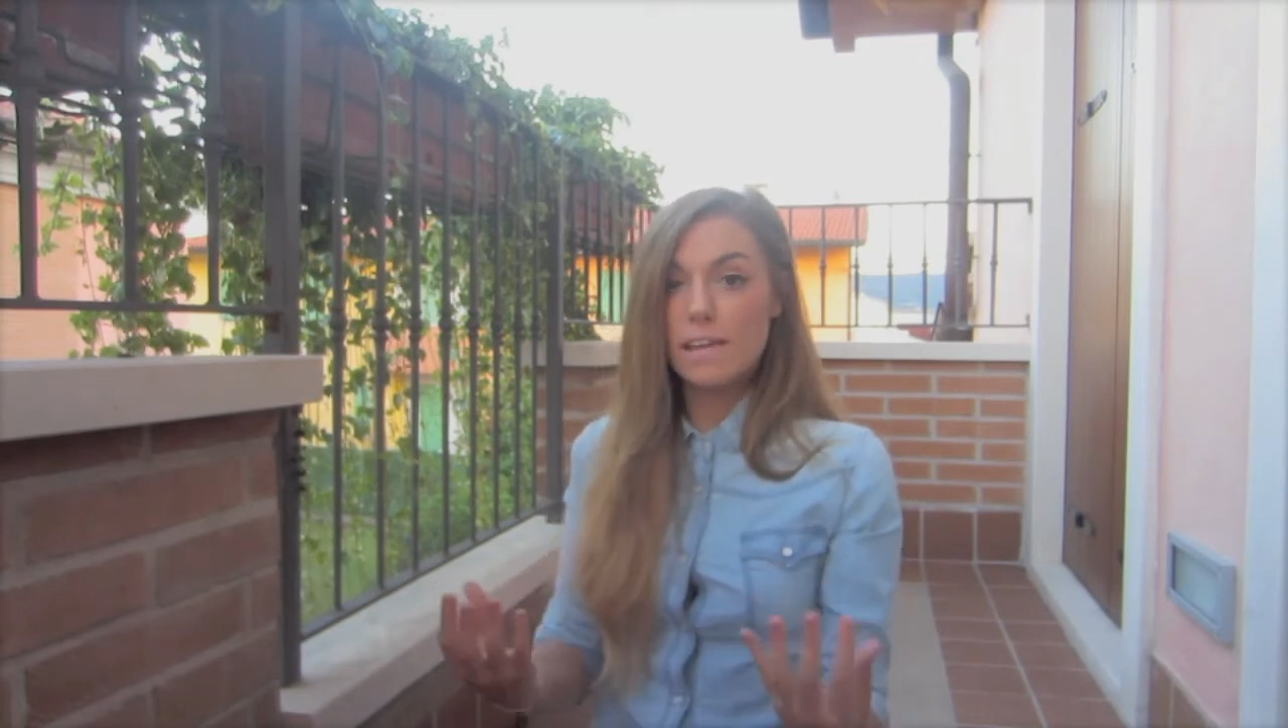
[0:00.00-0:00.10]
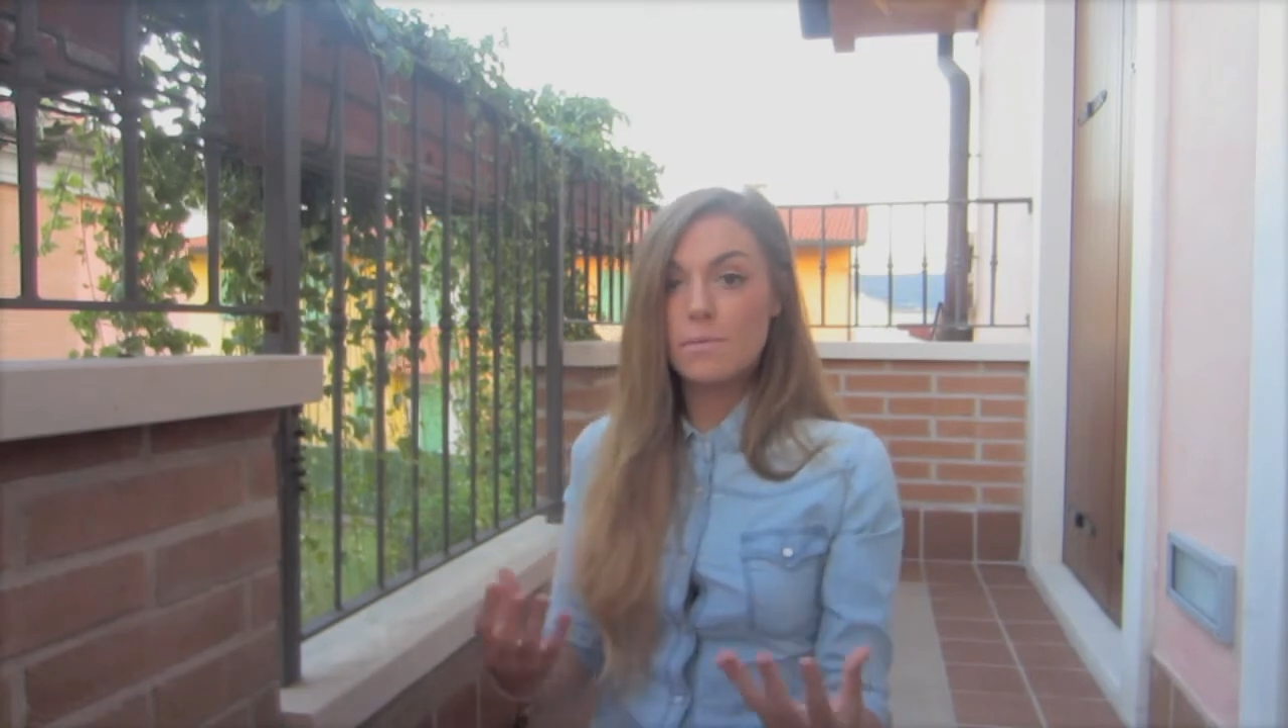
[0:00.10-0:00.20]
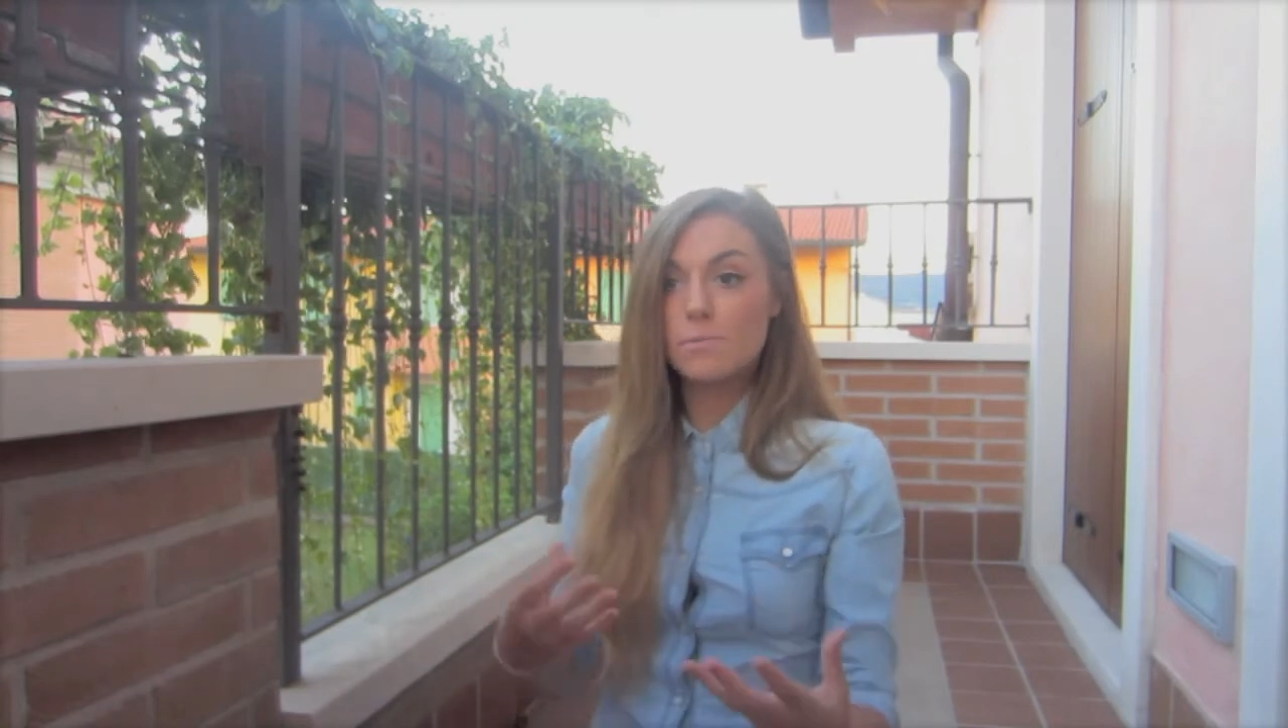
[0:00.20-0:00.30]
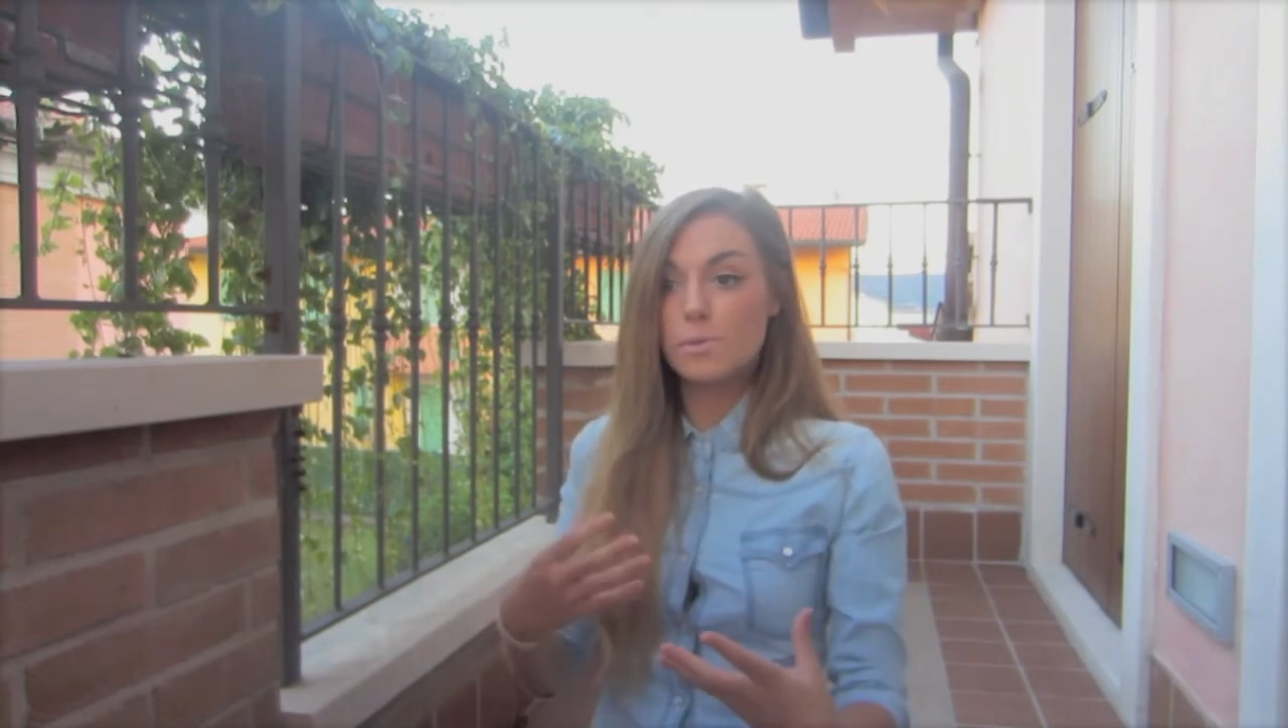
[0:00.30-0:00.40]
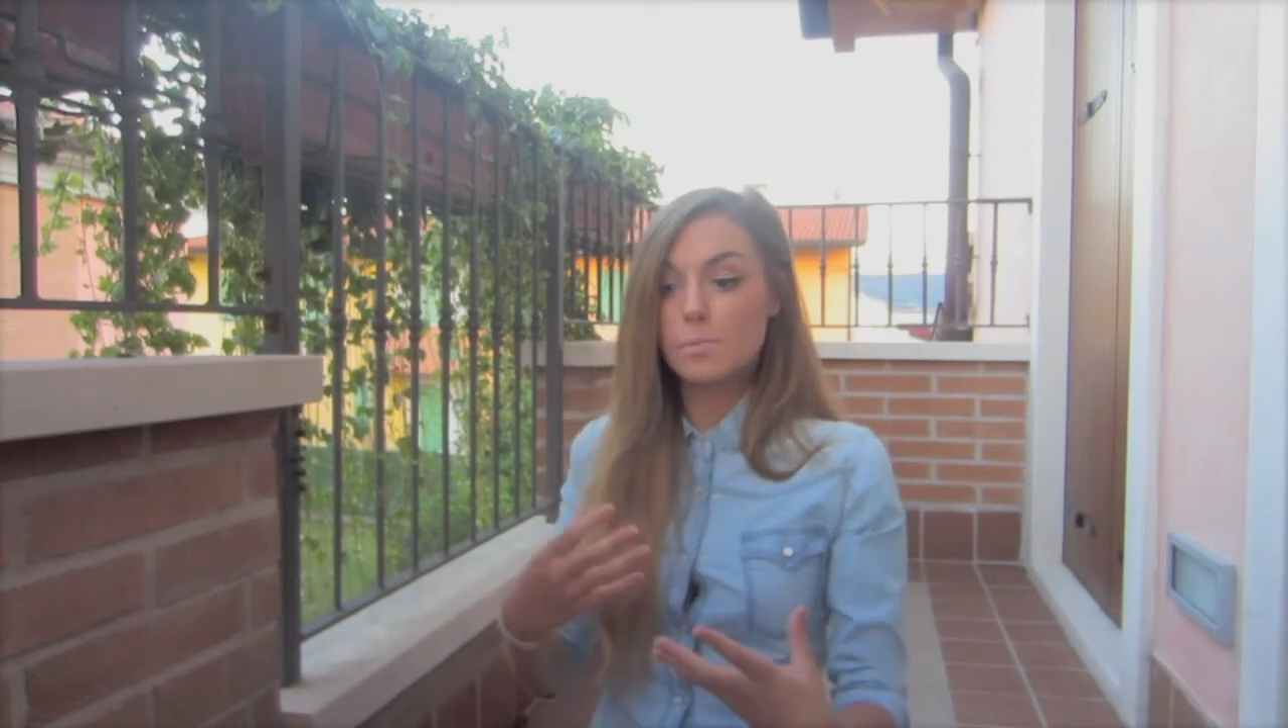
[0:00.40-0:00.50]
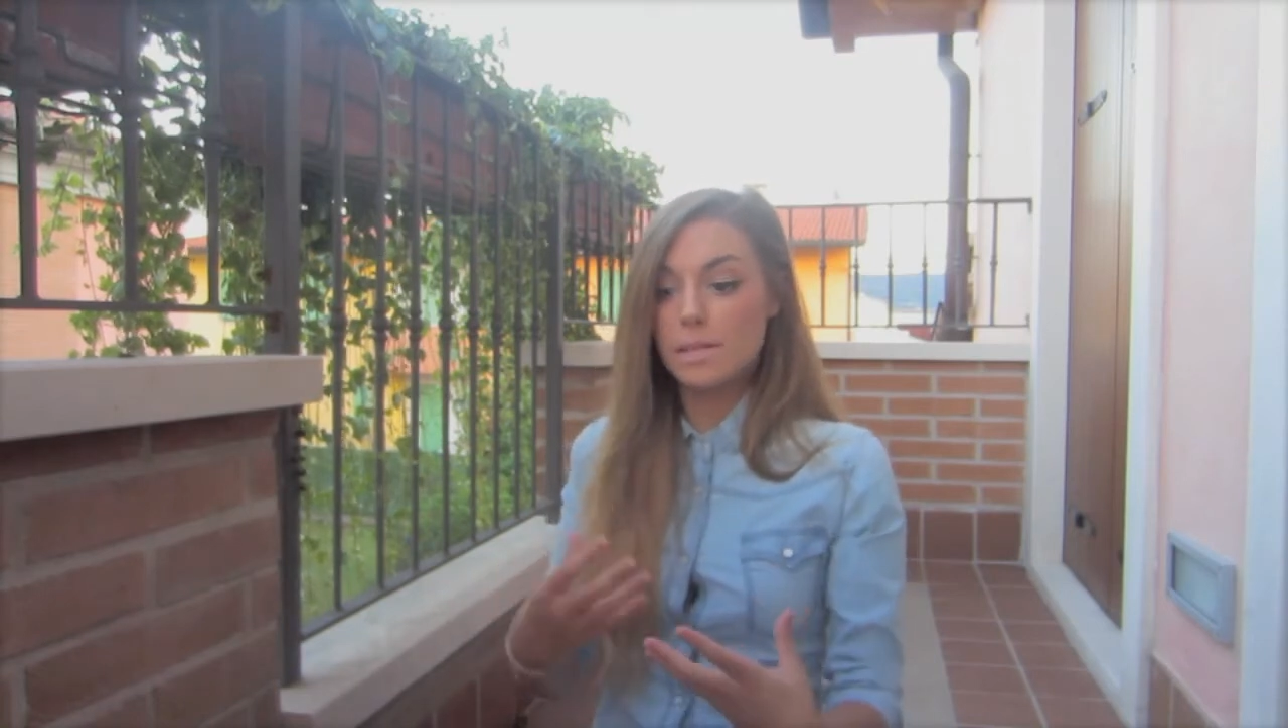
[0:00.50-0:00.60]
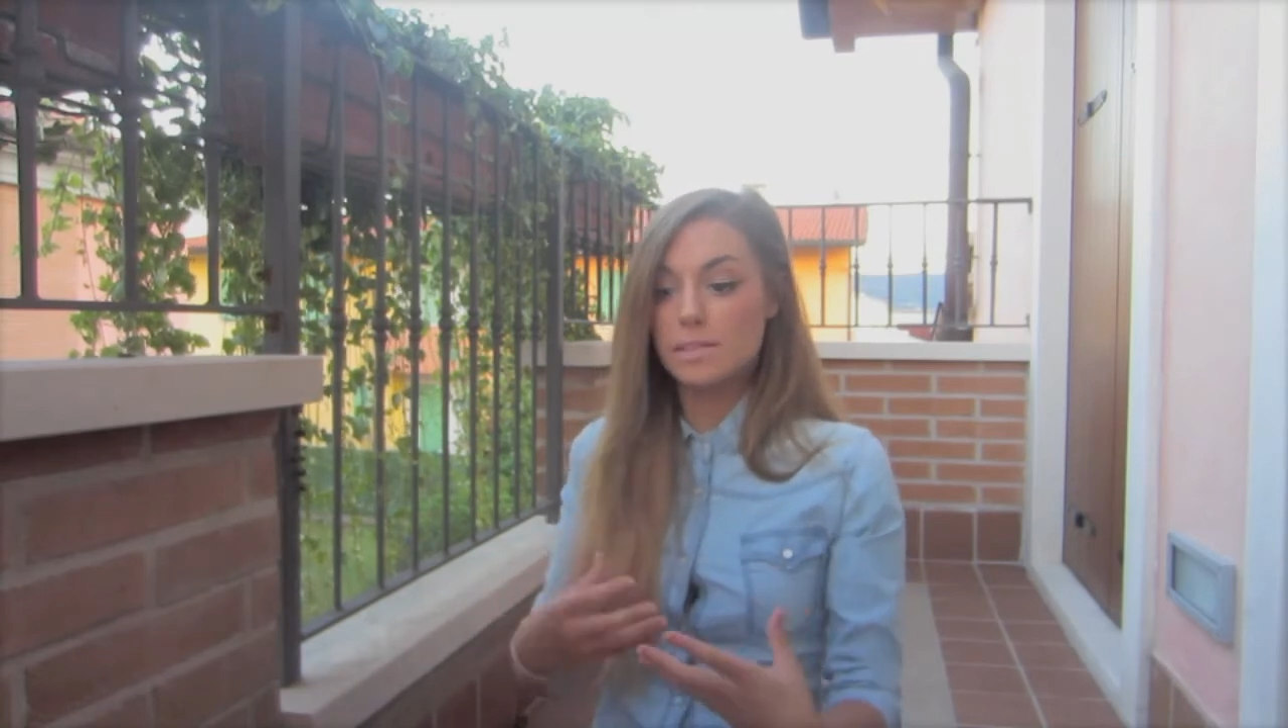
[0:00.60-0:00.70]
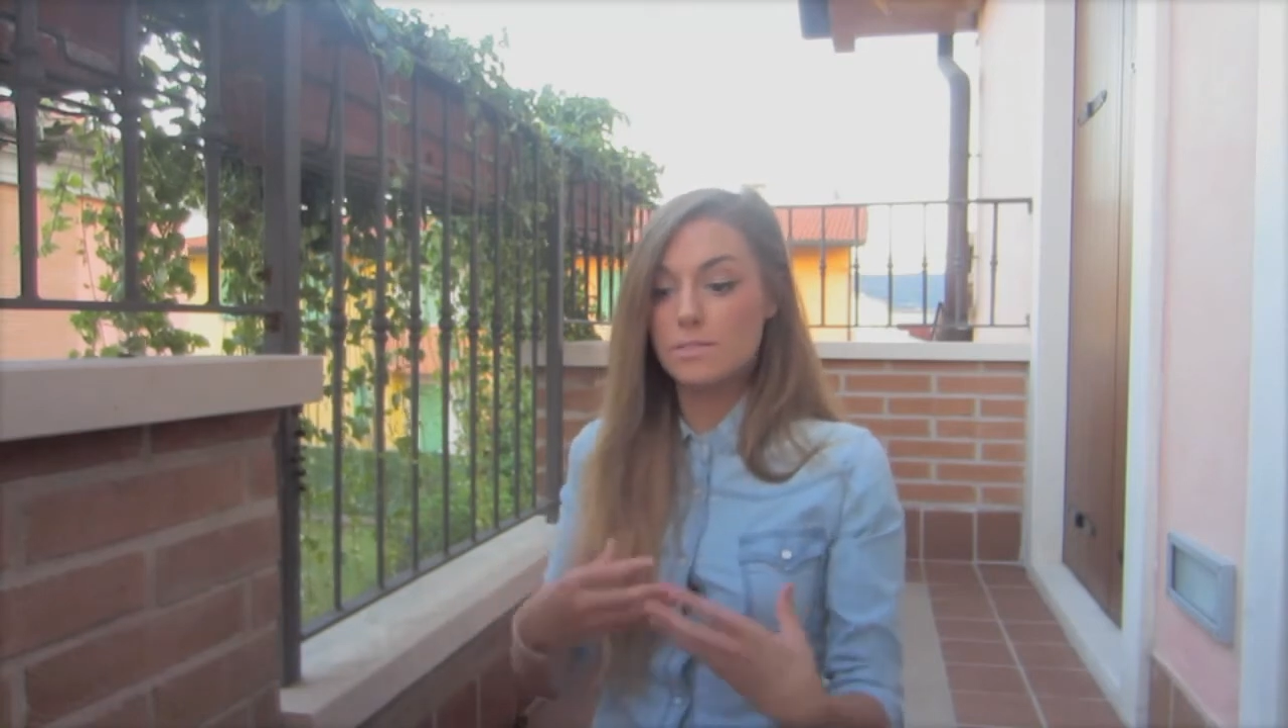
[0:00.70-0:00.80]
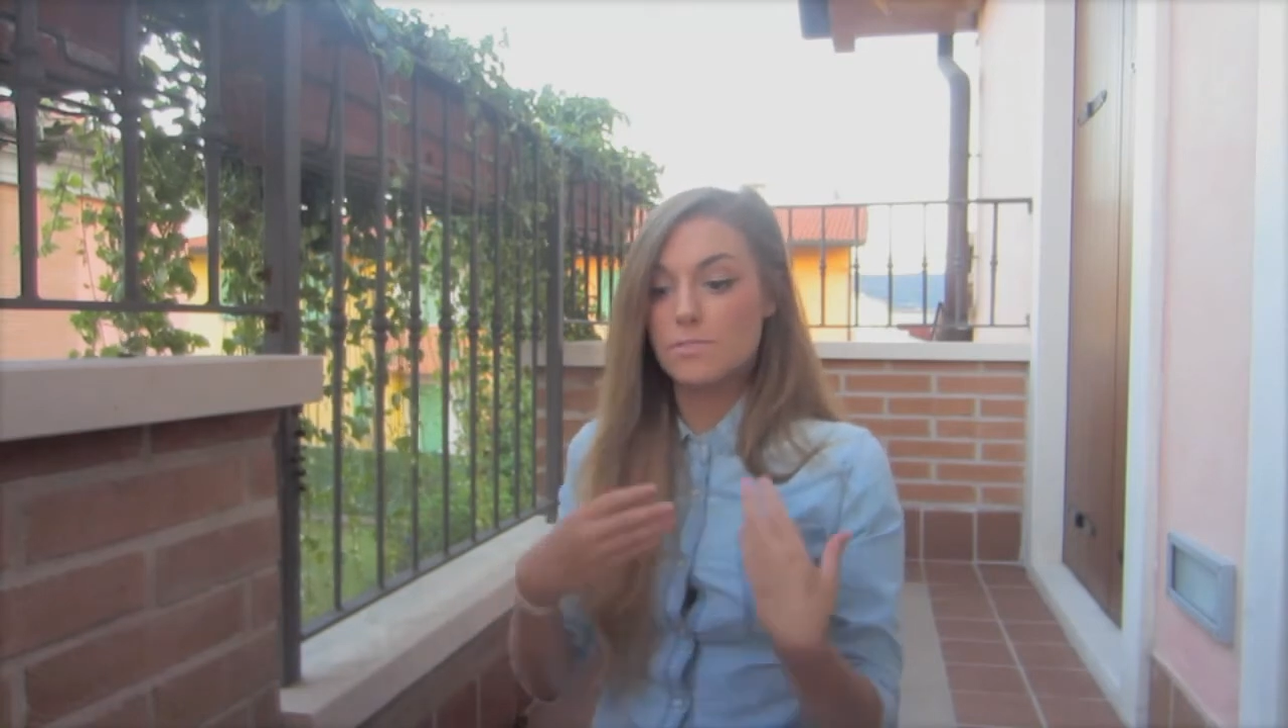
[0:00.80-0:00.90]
thing will be